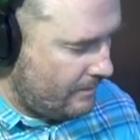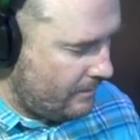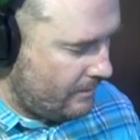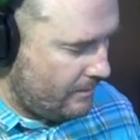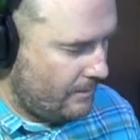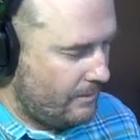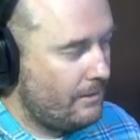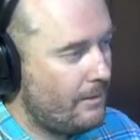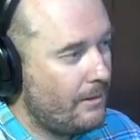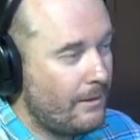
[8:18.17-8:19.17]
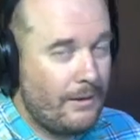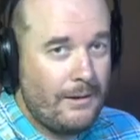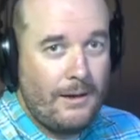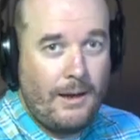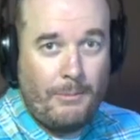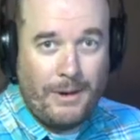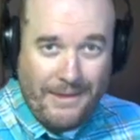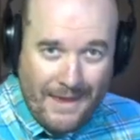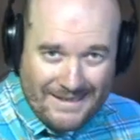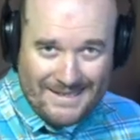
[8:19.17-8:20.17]
And we get
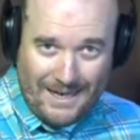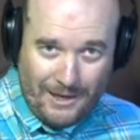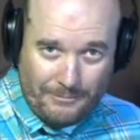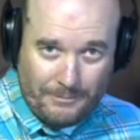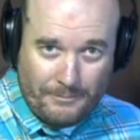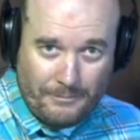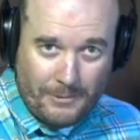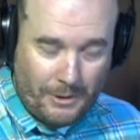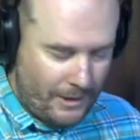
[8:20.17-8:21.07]
that sound.